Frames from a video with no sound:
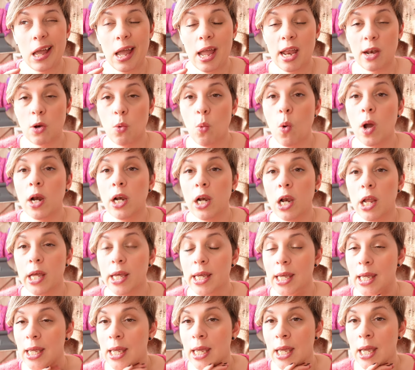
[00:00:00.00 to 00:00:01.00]
and 1
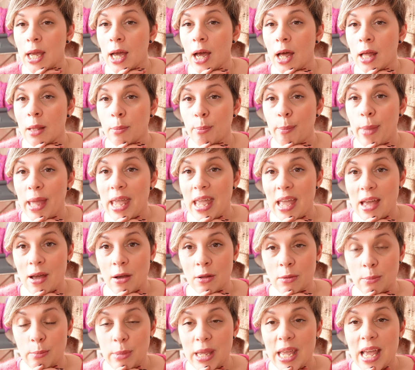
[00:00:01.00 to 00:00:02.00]
Lucky on
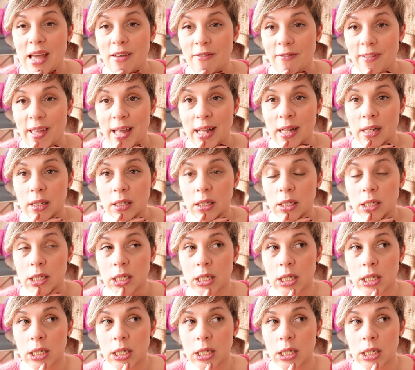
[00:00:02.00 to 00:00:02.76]
BFL